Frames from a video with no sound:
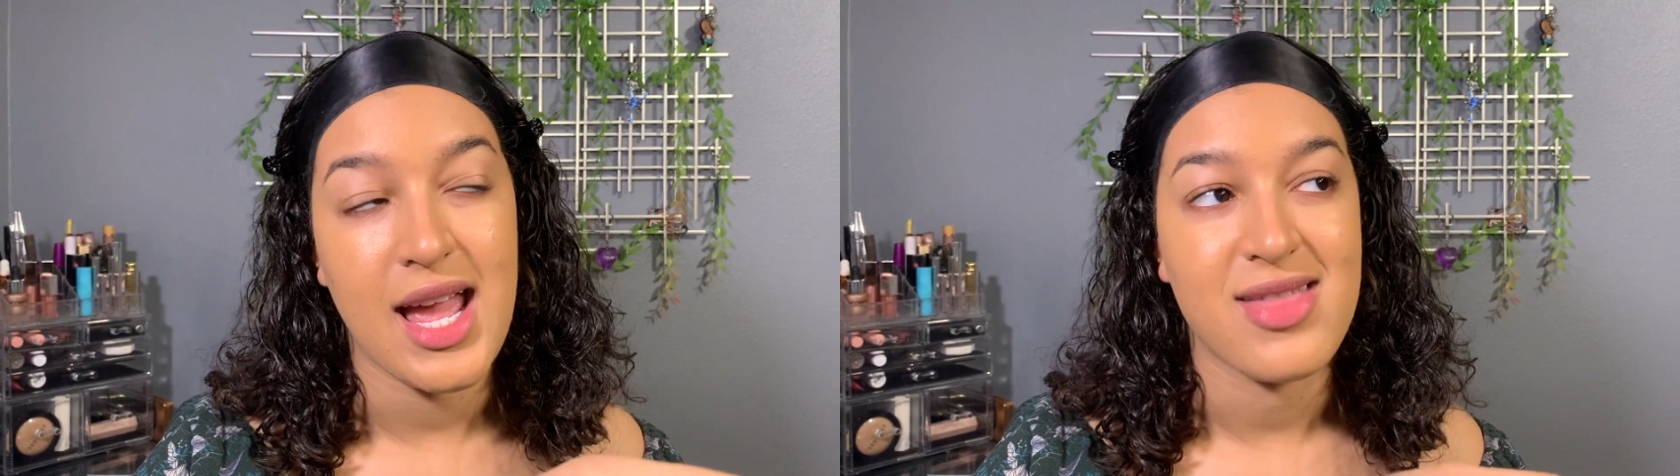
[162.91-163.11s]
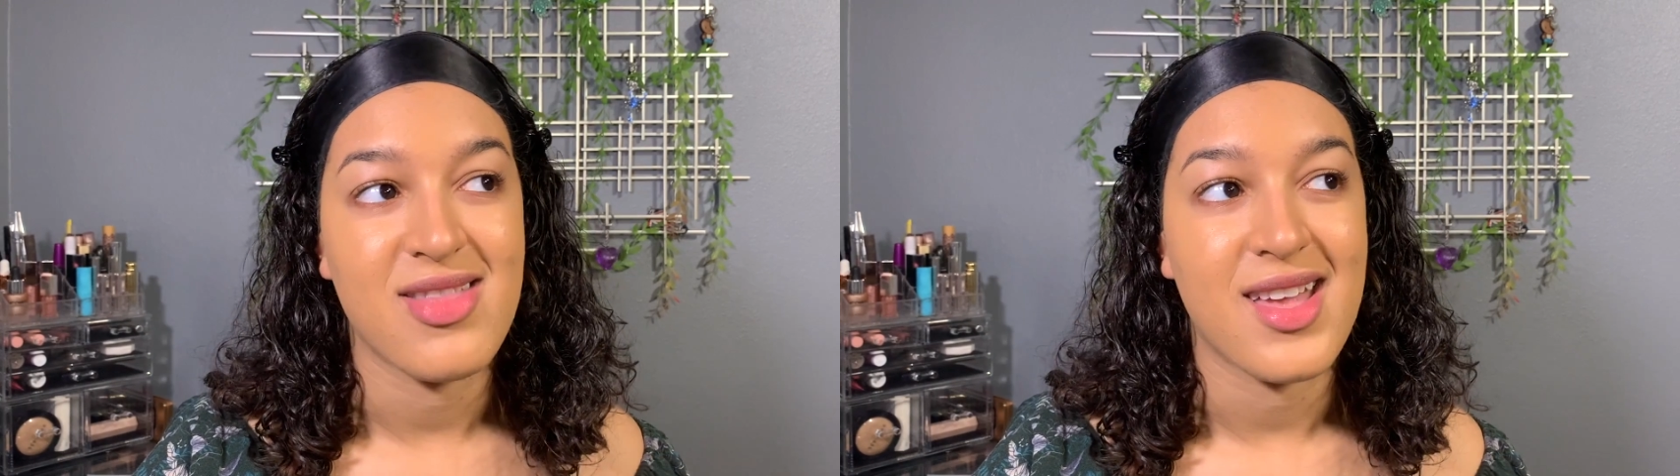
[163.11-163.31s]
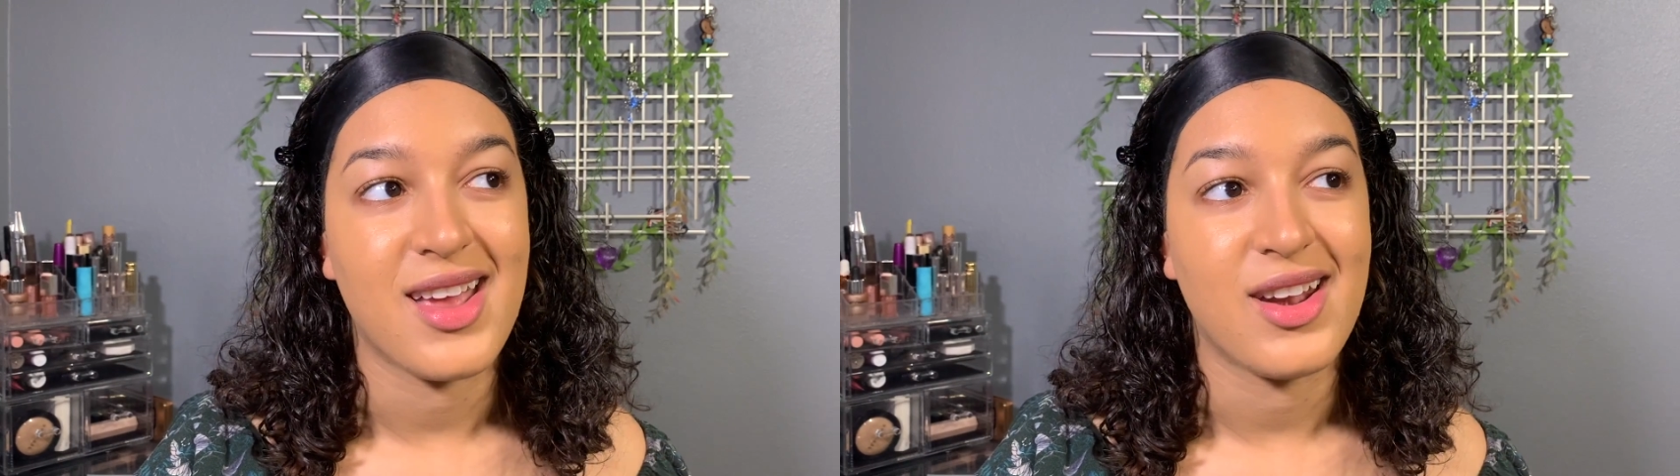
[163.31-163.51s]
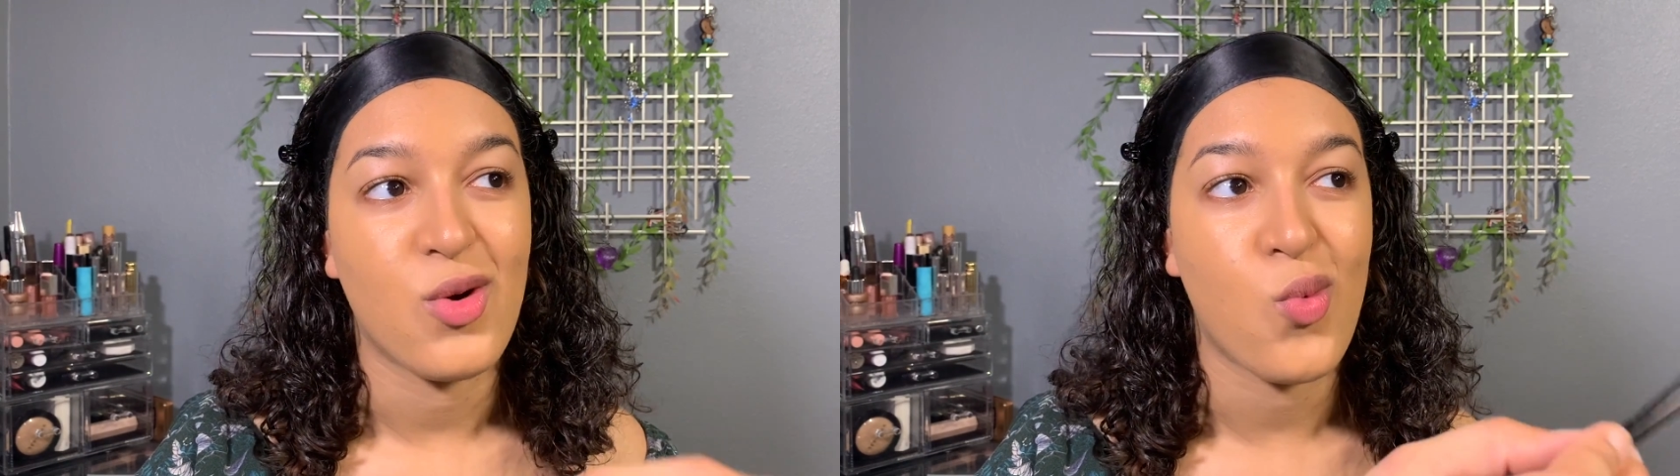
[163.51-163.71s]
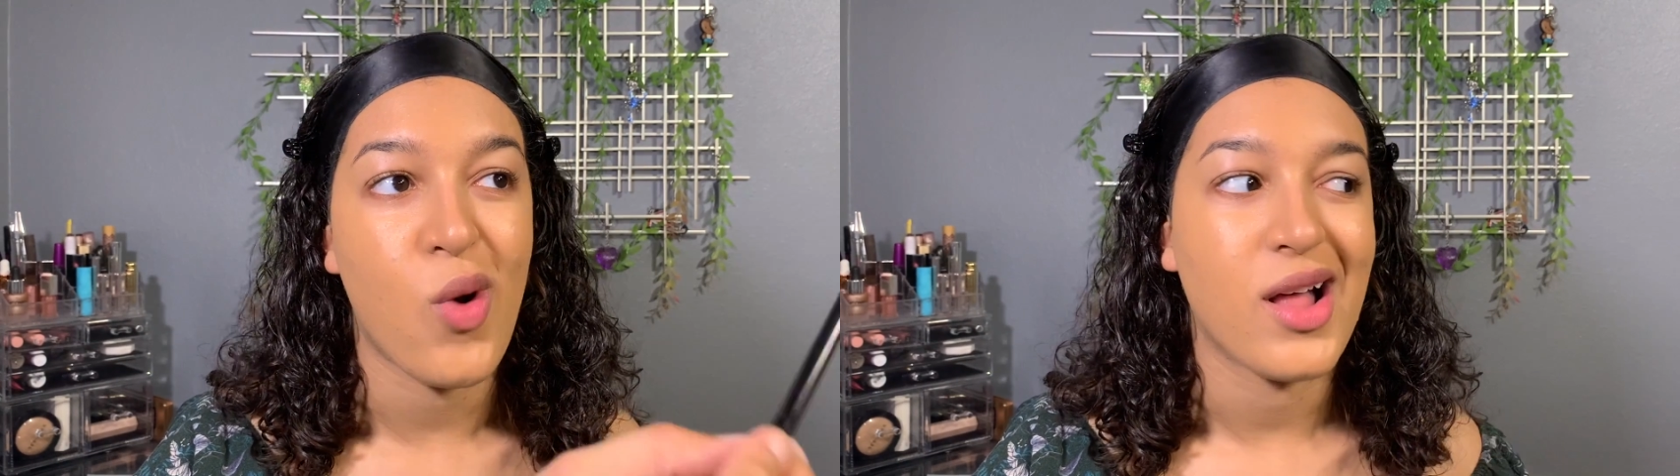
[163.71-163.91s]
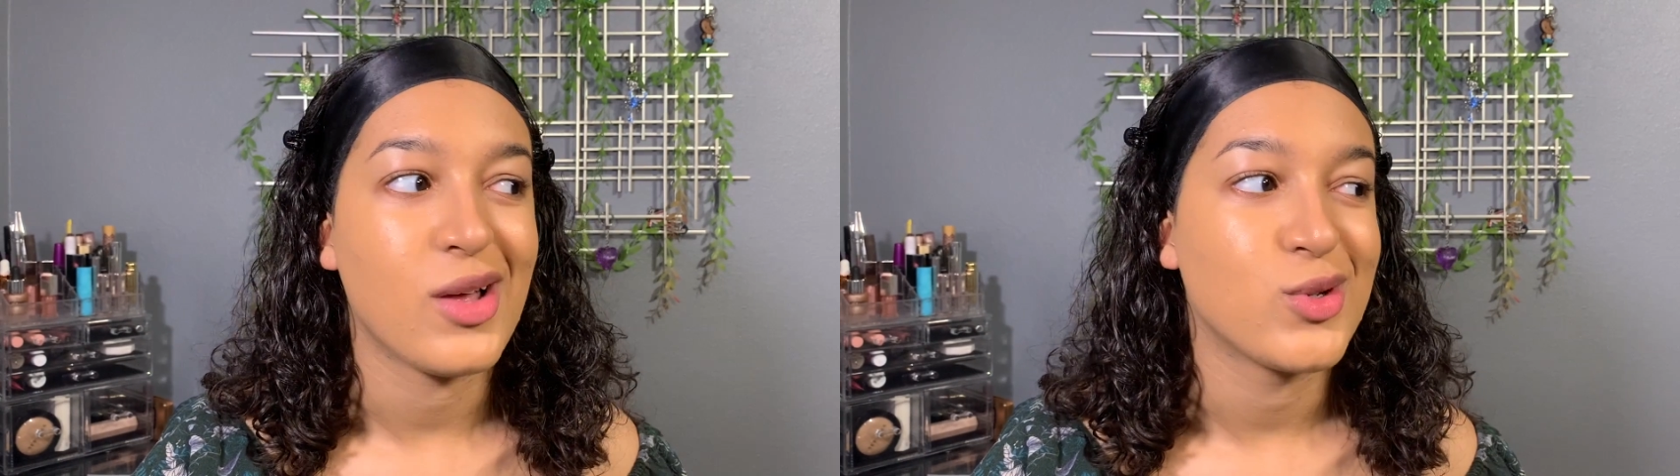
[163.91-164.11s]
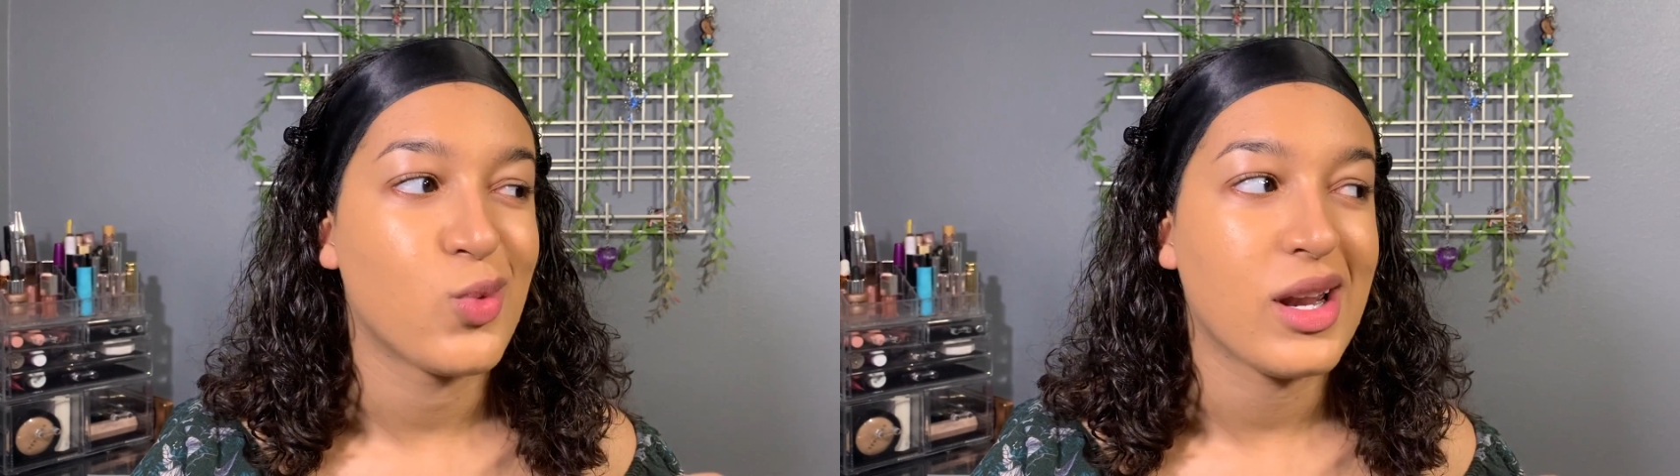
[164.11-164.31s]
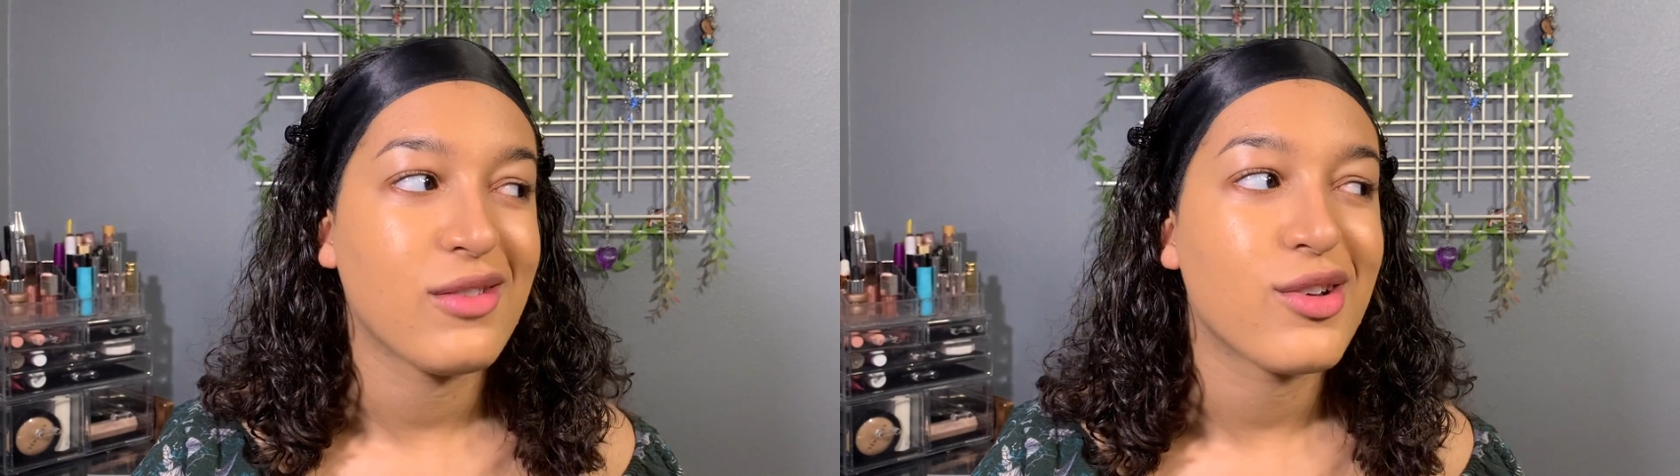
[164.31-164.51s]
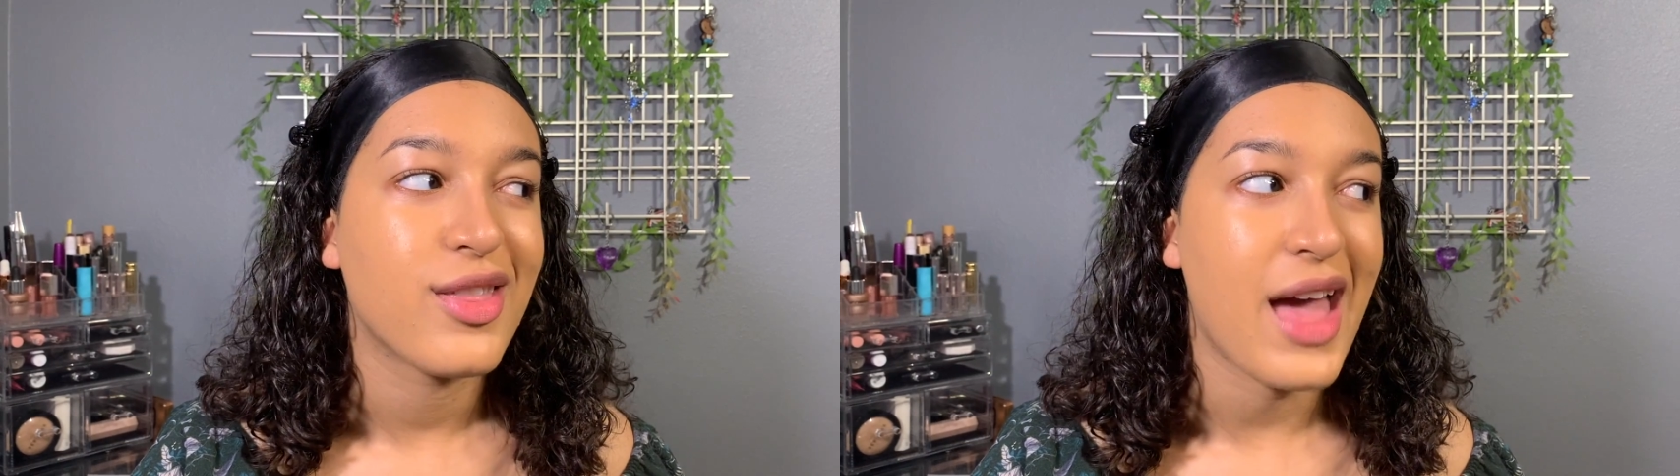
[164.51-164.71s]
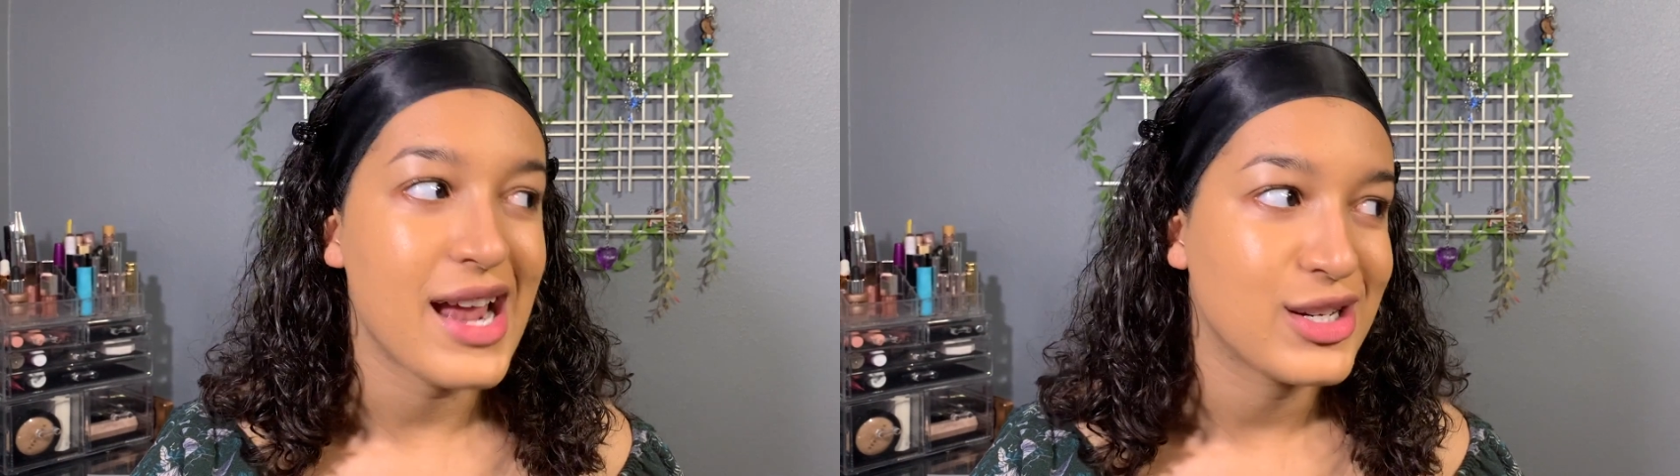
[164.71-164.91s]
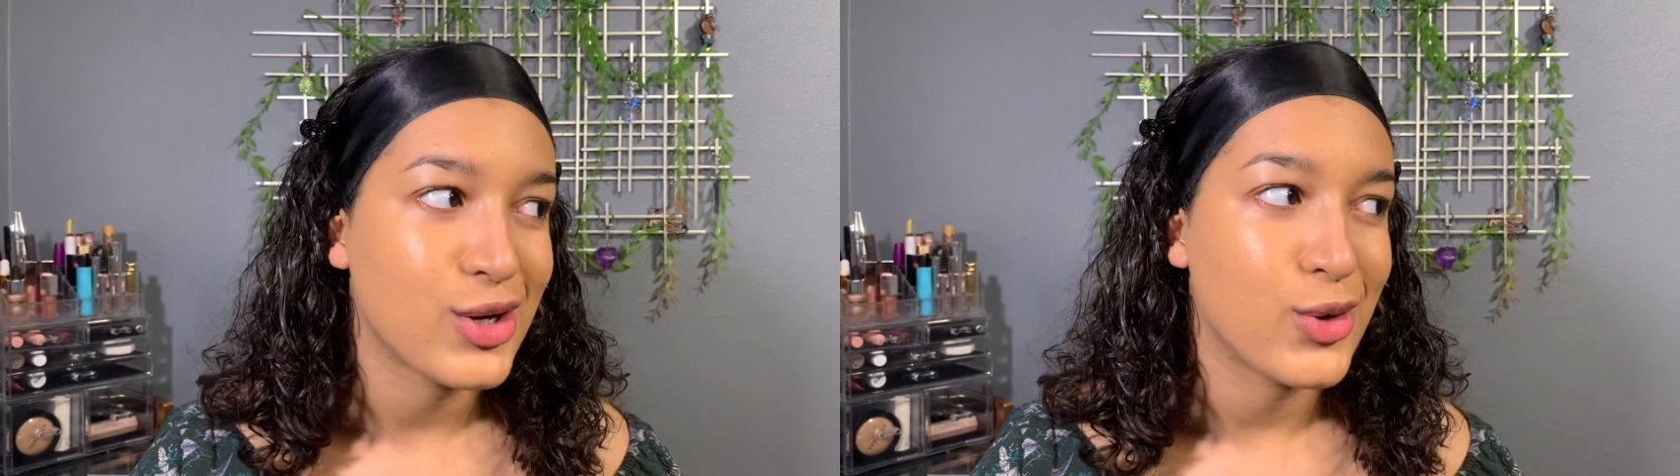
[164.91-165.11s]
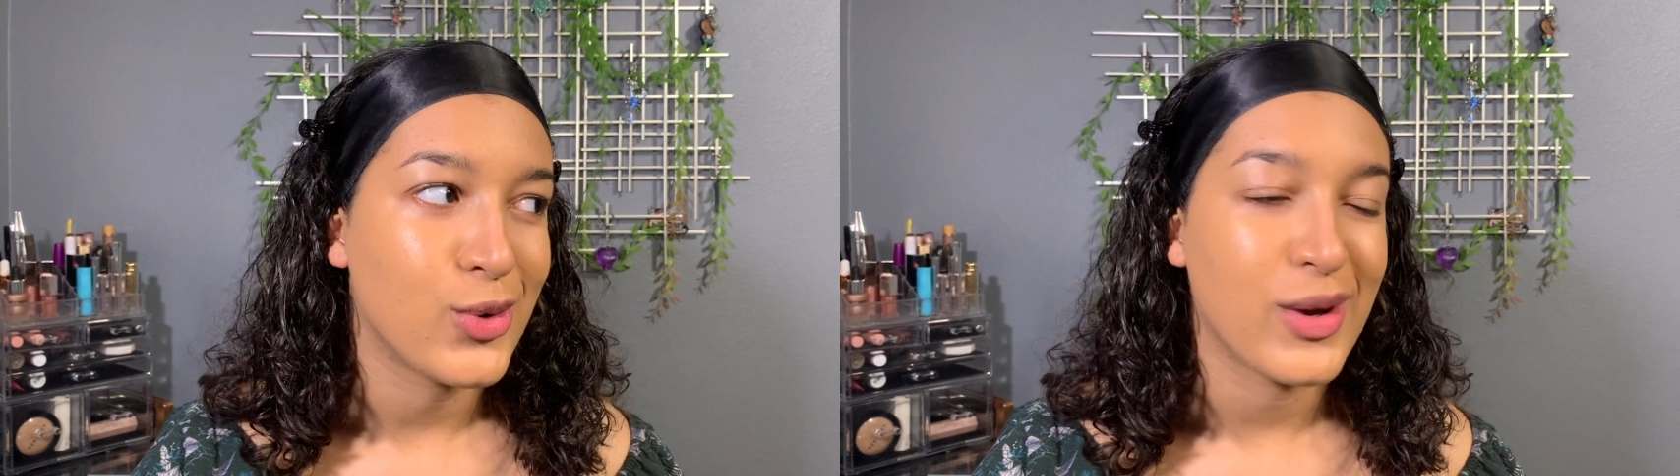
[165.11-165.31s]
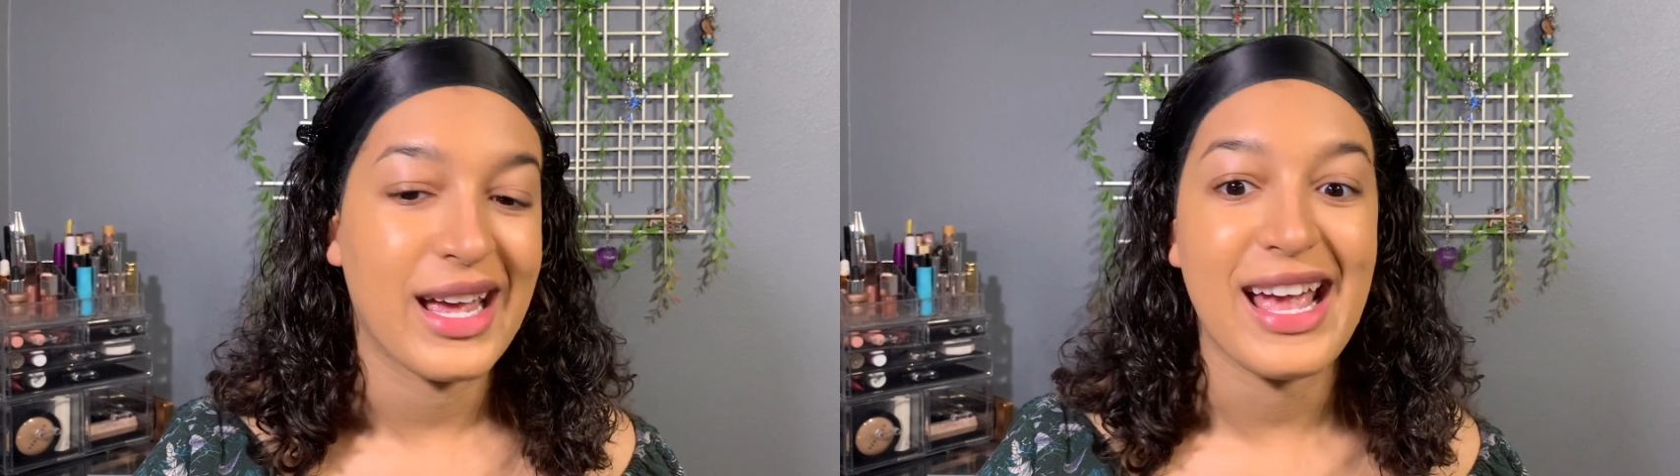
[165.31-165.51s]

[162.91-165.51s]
and then while I was waiting for that to go away,